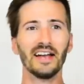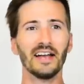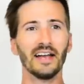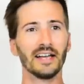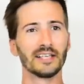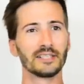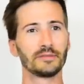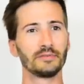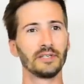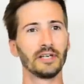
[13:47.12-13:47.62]

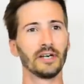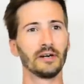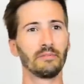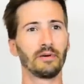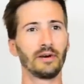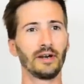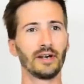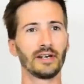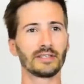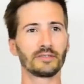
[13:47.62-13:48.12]
SPL
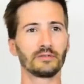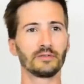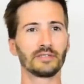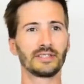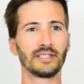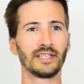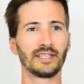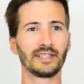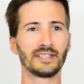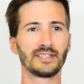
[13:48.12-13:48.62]
Parts, we'll
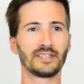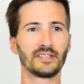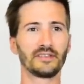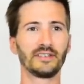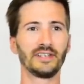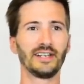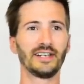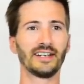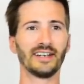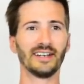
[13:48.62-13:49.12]
stick this
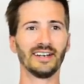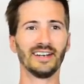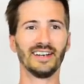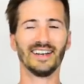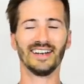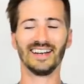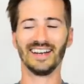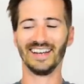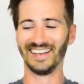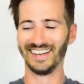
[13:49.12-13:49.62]
over here.
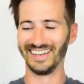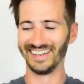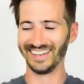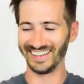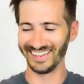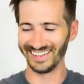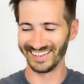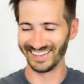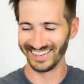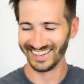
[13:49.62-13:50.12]

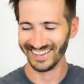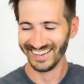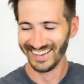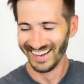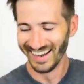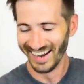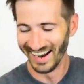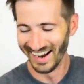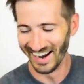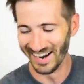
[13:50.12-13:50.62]

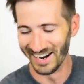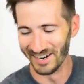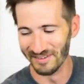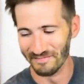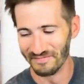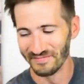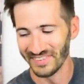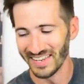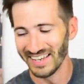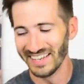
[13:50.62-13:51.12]

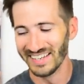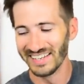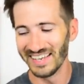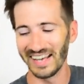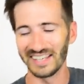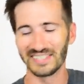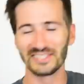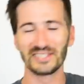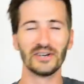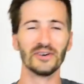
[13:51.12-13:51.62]

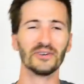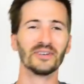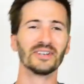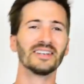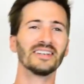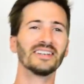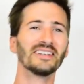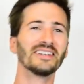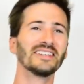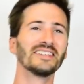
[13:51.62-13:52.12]
So
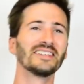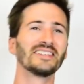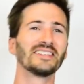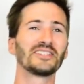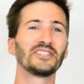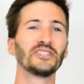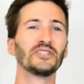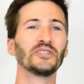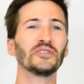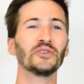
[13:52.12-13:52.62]

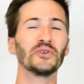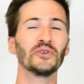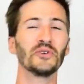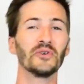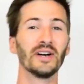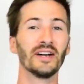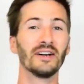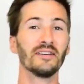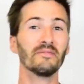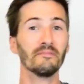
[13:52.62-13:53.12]

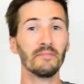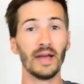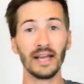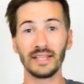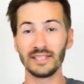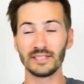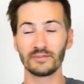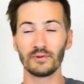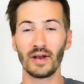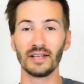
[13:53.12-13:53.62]
to make
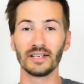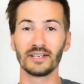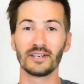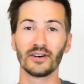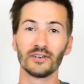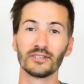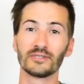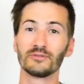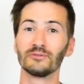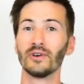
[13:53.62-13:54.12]
these rally
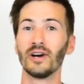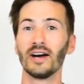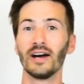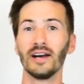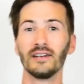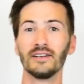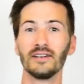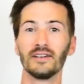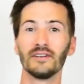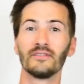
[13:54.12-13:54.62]
cars
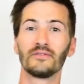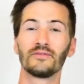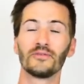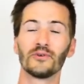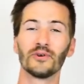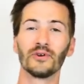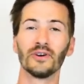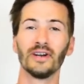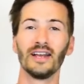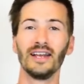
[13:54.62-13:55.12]
run
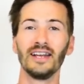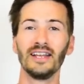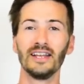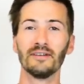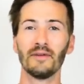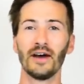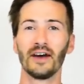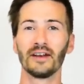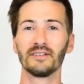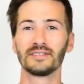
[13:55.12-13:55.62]
for any
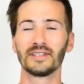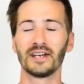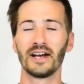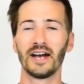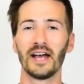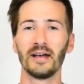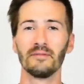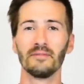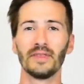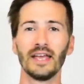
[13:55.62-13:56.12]
amount of
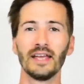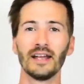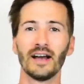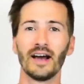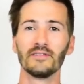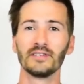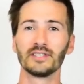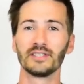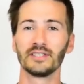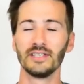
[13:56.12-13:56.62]
time, they
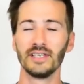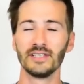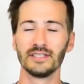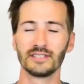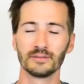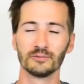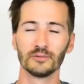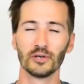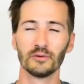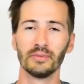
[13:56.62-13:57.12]
obviously need
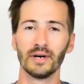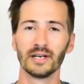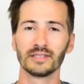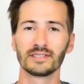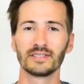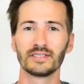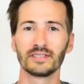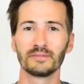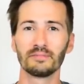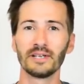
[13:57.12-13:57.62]
some robust
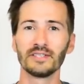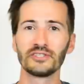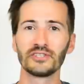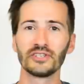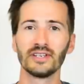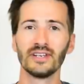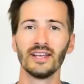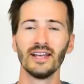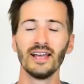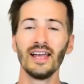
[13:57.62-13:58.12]

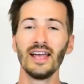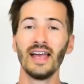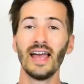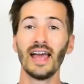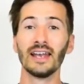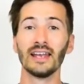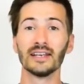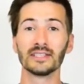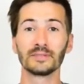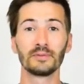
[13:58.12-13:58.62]
suspension,
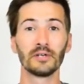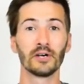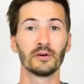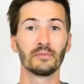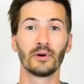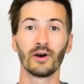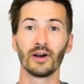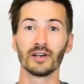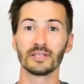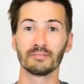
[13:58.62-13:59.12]
and SPL
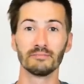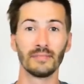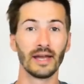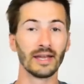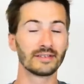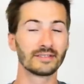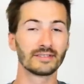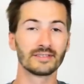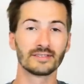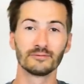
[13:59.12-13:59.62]
Parts
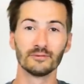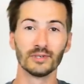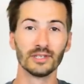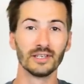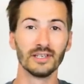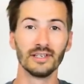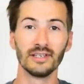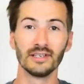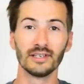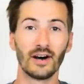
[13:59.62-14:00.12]
makes
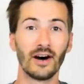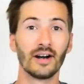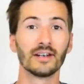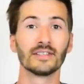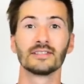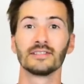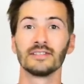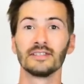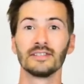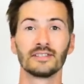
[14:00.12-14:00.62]
really,
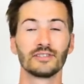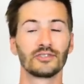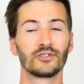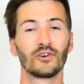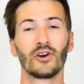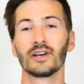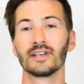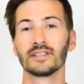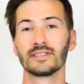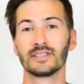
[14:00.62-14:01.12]
honestly, the
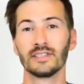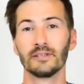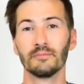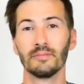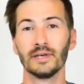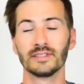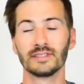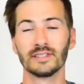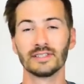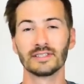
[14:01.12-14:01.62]
strongest in the
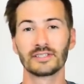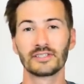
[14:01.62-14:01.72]
business.